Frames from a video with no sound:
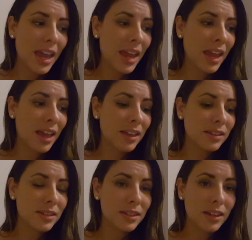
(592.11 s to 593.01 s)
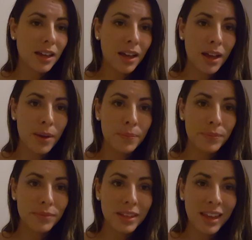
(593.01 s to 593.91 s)
and
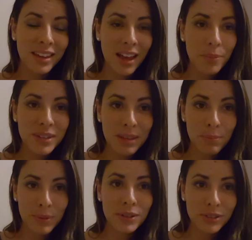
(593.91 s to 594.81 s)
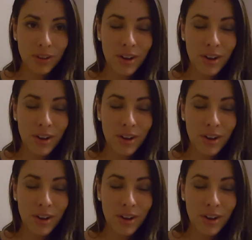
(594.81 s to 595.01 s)
a company built